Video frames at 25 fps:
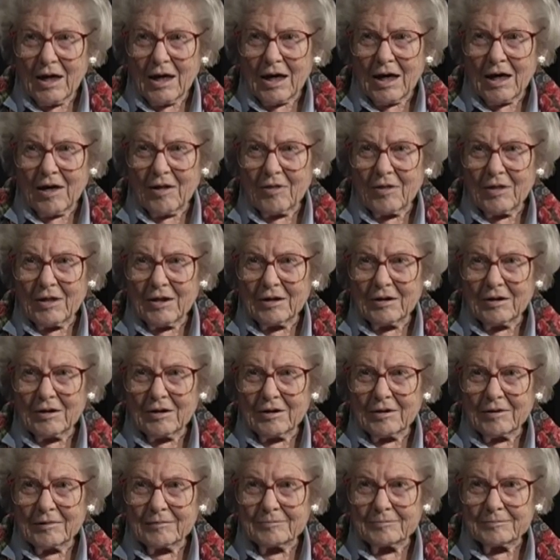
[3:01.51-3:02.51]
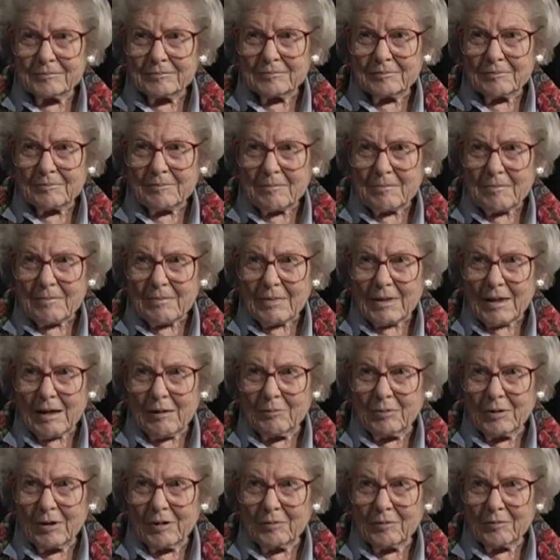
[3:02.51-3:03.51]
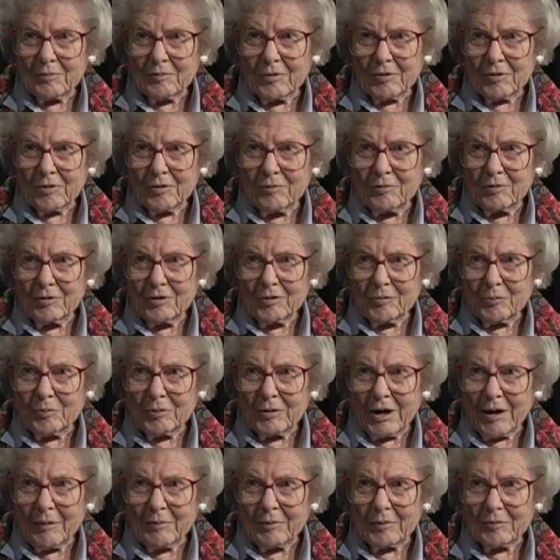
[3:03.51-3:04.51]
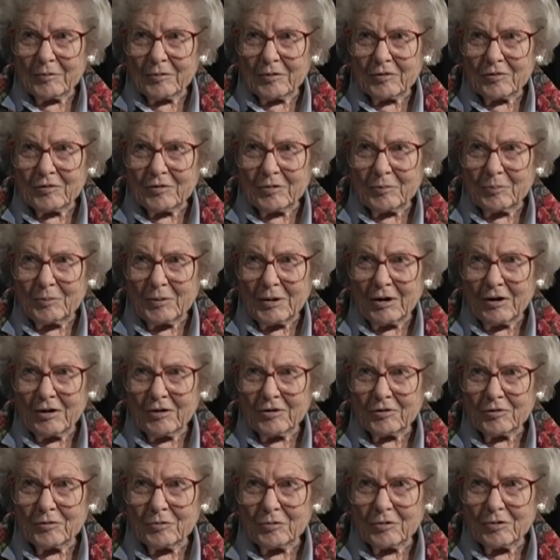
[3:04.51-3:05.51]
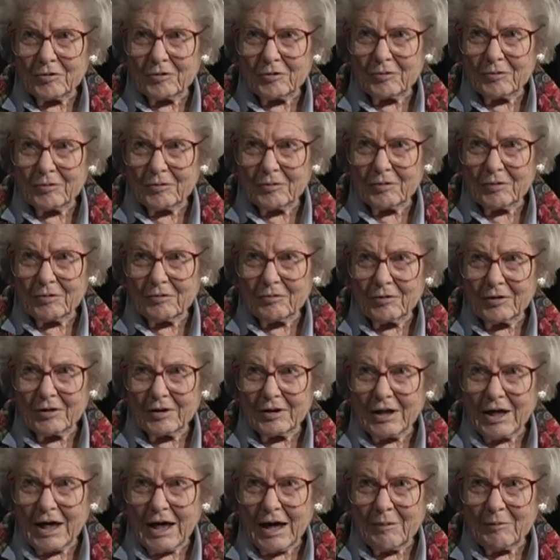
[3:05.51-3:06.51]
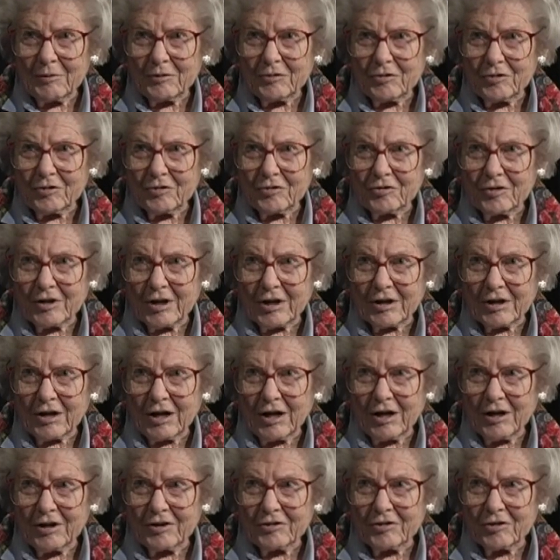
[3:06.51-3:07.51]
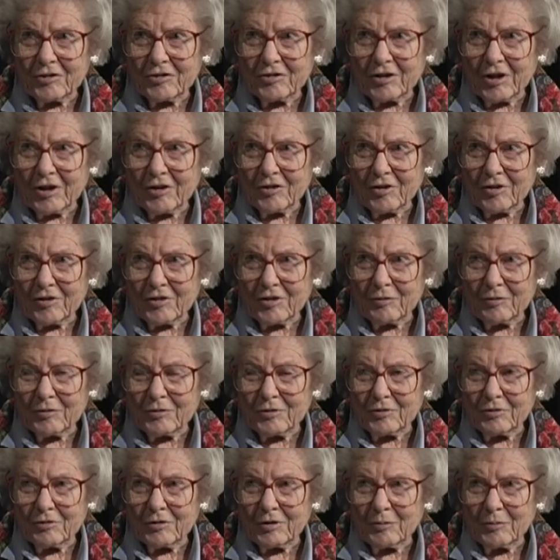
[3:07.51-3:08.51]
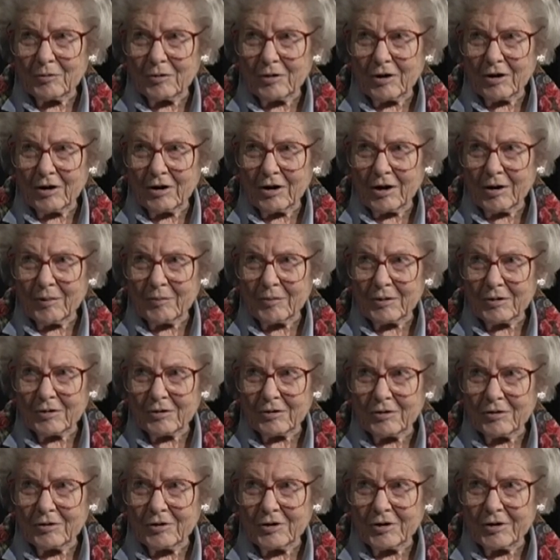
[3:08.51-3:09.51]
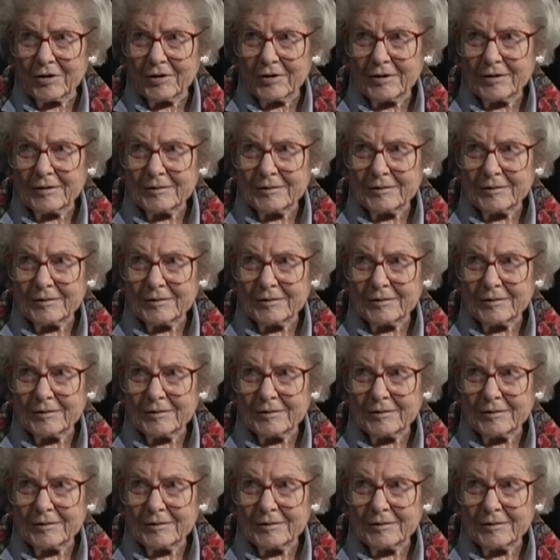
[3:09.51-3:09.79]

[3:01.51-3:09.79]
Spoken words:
And then, but what the real problem was the parents were really amateur psychologists. I thought they were doing more harm than good.